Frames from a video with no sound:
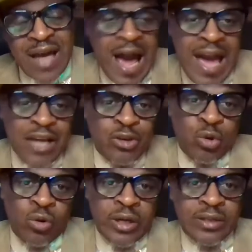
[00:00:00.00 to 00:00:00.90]
I
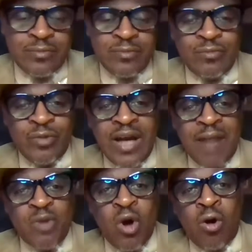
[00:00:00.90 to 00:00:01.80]
ignore it when
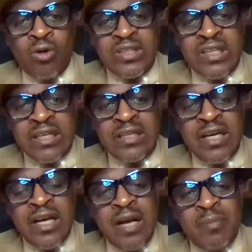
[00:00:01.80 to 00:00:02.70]
I'm called a king
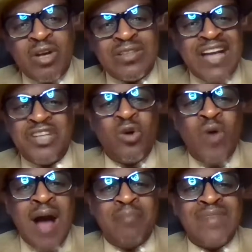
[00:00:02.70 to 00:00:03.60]
because I know
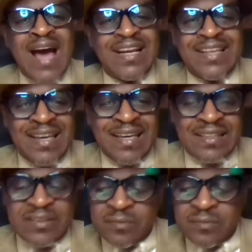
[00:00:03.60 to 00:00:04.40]
I'm not a king.